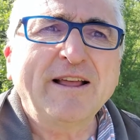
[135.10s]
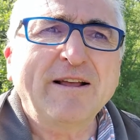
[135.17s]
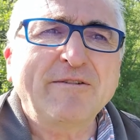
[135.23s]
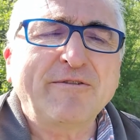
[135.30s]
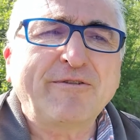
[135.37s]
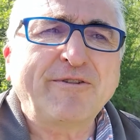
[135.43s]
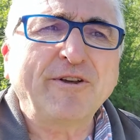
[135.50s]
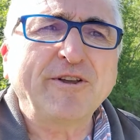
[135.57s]

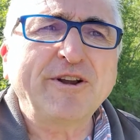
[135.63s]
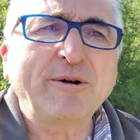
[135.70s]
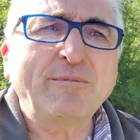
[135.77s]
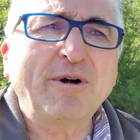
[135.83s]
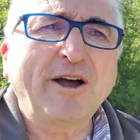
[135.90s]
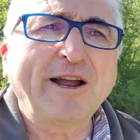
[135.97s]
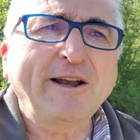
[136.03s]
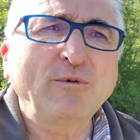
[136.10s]
fill your
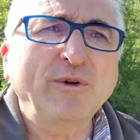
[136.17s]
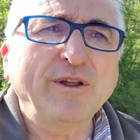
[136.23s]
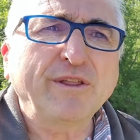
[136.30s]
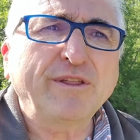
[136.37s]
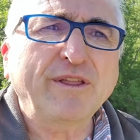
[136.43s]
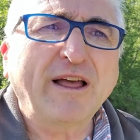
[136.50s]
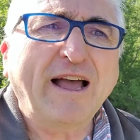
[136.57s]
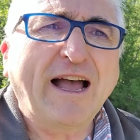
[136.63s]
mind
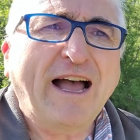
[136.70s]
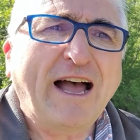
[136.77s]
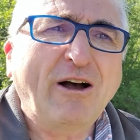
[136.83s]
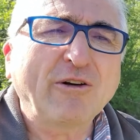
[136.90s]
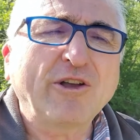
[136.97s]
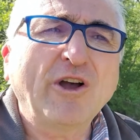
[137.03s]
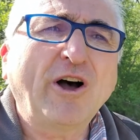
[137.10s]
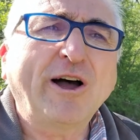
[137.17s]
with
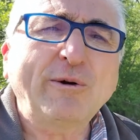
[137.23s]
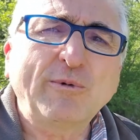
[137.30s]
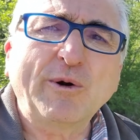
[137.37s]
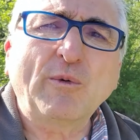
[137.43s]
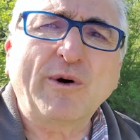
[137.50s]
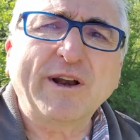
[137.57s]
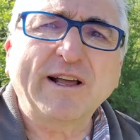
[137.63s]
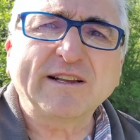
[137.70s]
how God would
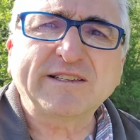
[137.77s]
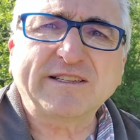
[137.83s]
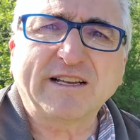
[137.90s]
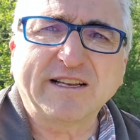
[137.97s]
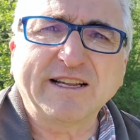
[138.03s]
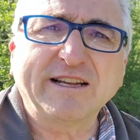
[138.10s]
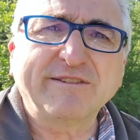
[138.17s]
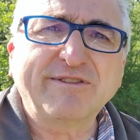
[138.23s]
want us to
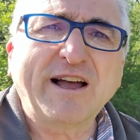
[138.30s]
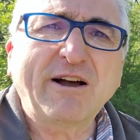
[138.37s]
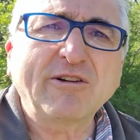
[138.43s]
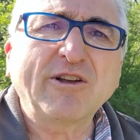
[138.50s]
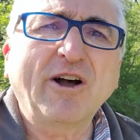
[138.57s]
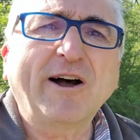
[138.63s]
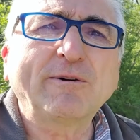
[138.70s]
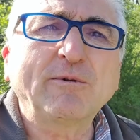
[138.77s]
live, how
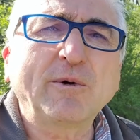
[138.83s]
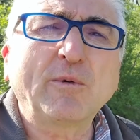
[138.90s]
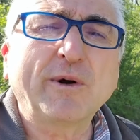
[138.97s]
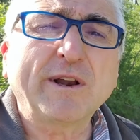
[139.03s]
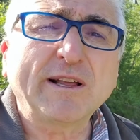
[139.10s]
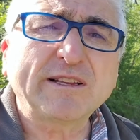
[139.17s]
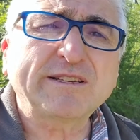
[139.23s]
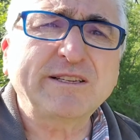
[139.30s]
God would
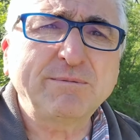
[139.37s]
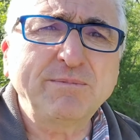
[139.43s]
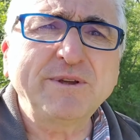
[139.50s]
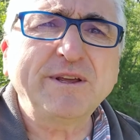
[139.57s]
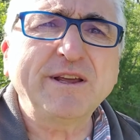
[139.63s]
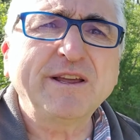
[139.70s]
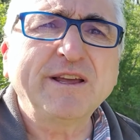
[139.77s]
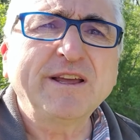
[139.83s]
want us to
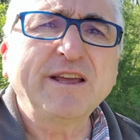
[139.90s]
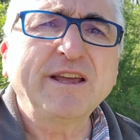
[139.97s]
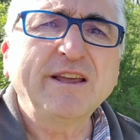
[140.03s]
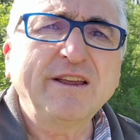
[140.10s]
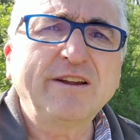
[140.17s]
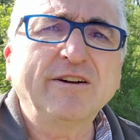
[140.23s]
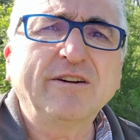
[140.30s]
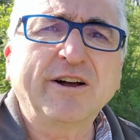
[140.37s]
be
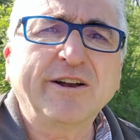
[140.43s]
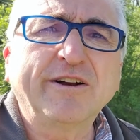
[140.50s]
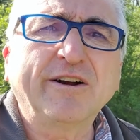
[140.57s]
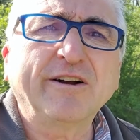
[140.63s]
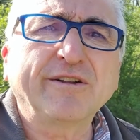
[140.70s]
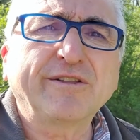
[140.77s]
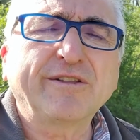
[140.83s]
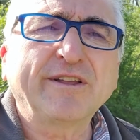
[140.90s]
here on
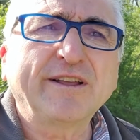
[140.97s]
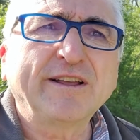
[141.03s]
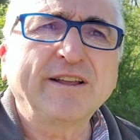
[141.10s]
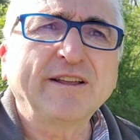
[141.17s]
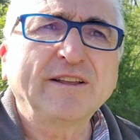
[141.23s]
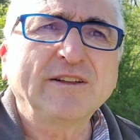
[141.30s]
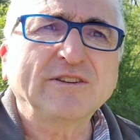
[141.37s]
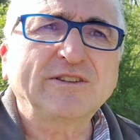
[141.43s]
earth
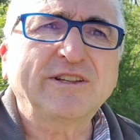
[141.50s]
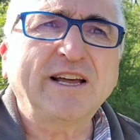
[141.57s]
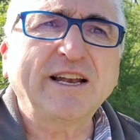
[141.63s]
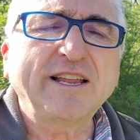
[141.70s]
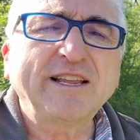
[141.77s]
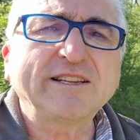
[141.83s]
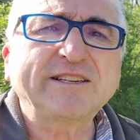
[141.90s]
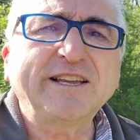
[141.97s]
so that
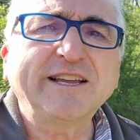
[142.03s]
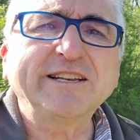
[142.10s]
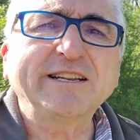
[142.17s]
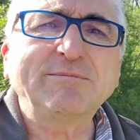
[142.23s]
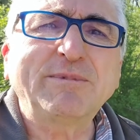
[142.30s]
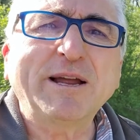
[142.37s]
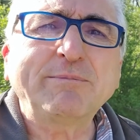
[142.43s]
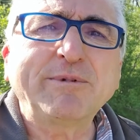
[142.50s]
his
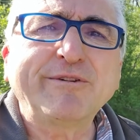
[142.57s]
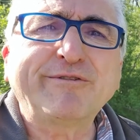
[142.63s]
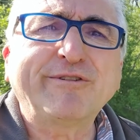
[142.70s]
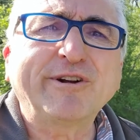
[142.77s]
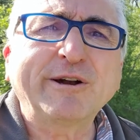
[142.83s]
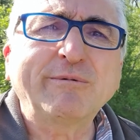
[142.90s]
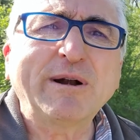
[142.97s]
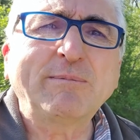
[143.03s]
kingdom might be
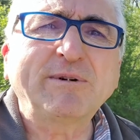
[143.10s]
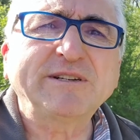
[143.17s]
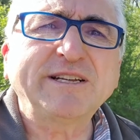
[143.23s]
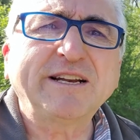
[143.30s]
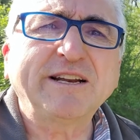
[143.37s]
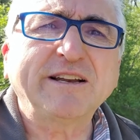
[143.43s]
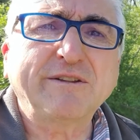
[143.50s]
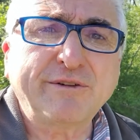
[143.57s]
fully
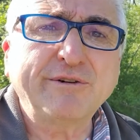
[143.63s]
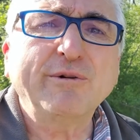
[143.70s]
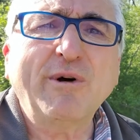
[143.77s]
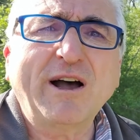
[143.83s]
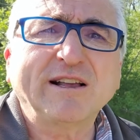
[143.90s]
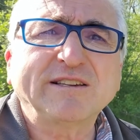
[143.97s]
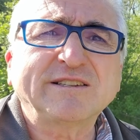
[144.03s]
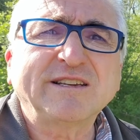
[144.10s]
represented through
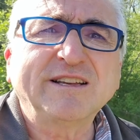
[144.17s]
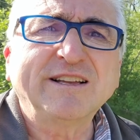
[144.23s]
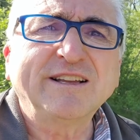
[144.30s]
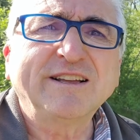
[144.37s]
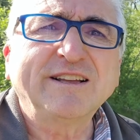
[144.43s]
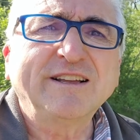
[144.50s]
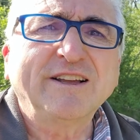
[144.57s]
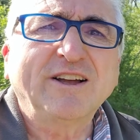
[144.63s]
us
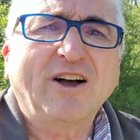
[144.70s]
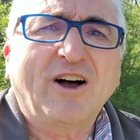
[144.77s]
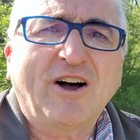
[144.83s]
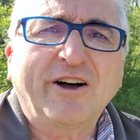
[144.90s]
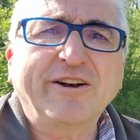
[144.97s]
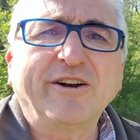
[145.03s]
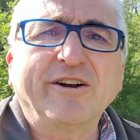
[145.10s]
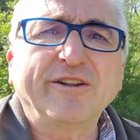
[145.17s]

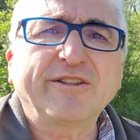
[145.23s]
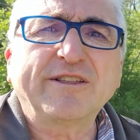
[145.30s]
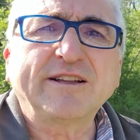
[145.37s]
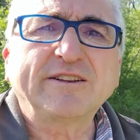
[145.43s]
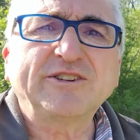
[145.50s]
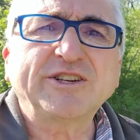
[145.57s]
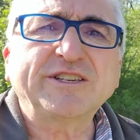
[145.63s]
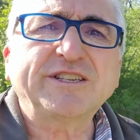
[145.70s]
on
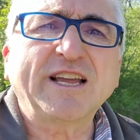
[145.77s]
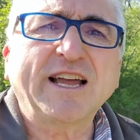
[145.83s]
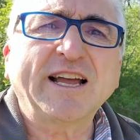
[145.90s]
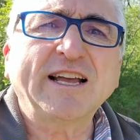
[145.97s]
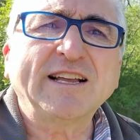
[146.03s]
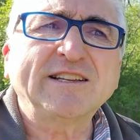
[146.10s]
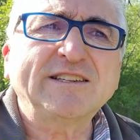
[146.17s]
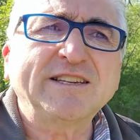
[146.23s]
earth, just
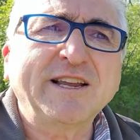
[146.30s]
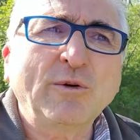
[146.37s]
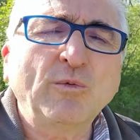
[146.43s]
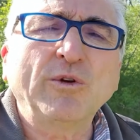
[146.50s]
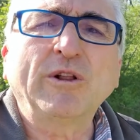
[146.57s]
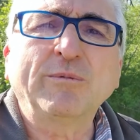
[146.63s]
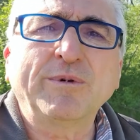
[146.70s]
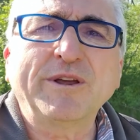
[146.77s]
as it
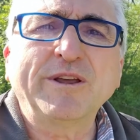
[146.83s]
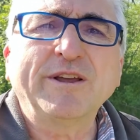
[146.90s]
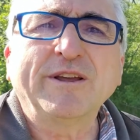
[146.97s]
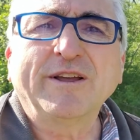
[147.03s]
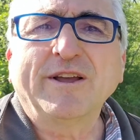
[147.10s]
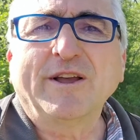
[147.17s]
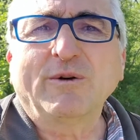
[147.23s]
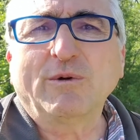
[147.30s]
will be
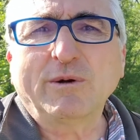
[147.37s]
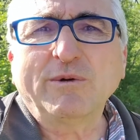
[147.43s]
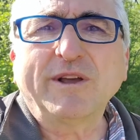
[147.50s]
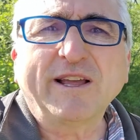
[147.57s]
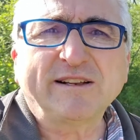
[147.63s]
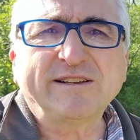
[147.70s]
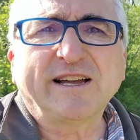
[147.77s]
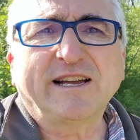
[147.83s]
when we
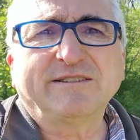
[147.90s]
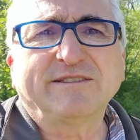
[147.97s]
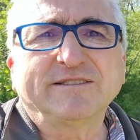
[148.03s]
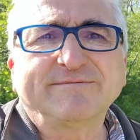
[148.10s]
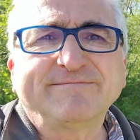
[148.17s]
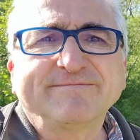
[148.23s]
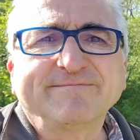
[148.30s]
get to heaven.